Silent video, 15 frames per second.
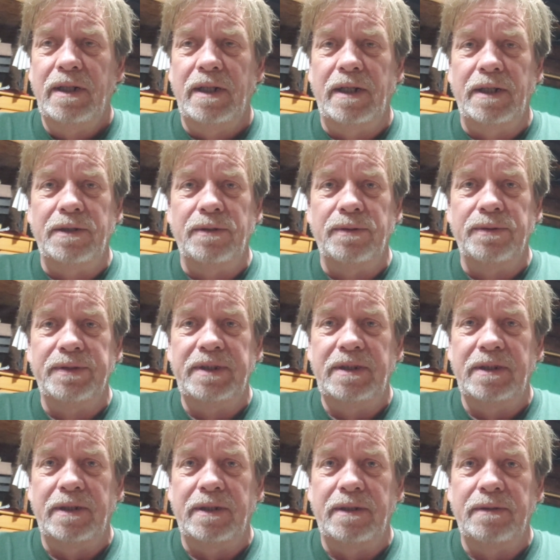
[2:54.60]
I know
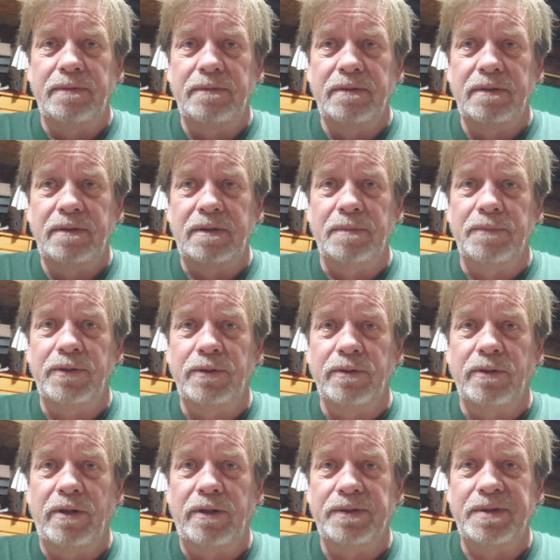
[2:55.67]
the
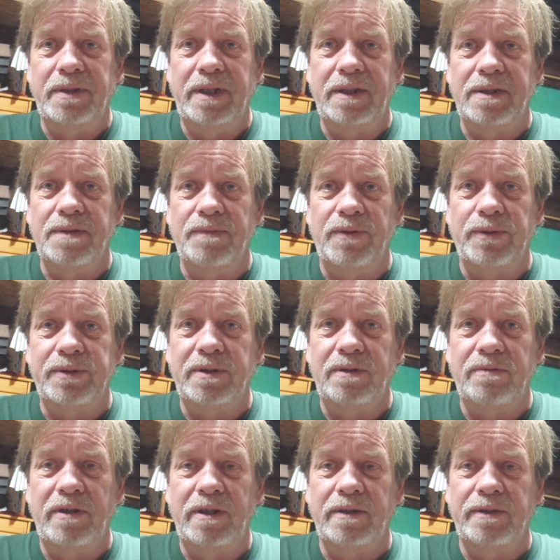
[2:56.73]
computer also has a voltage
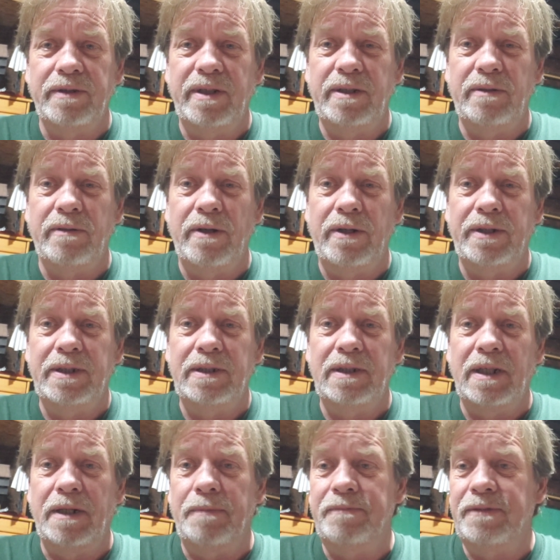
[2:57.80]
regulator on it.
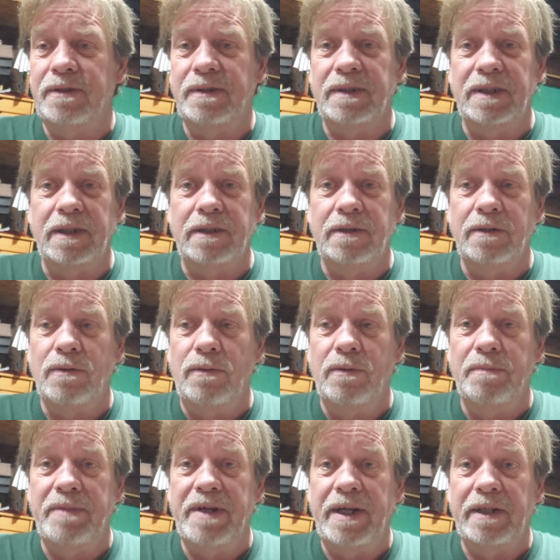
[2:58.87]
I'm just thinking of
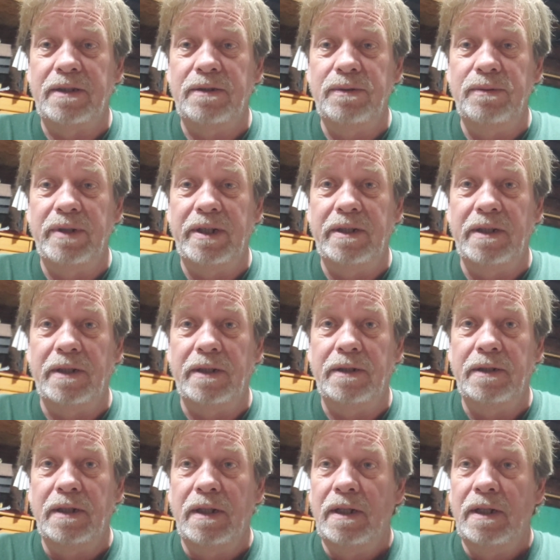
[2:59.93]
going back to a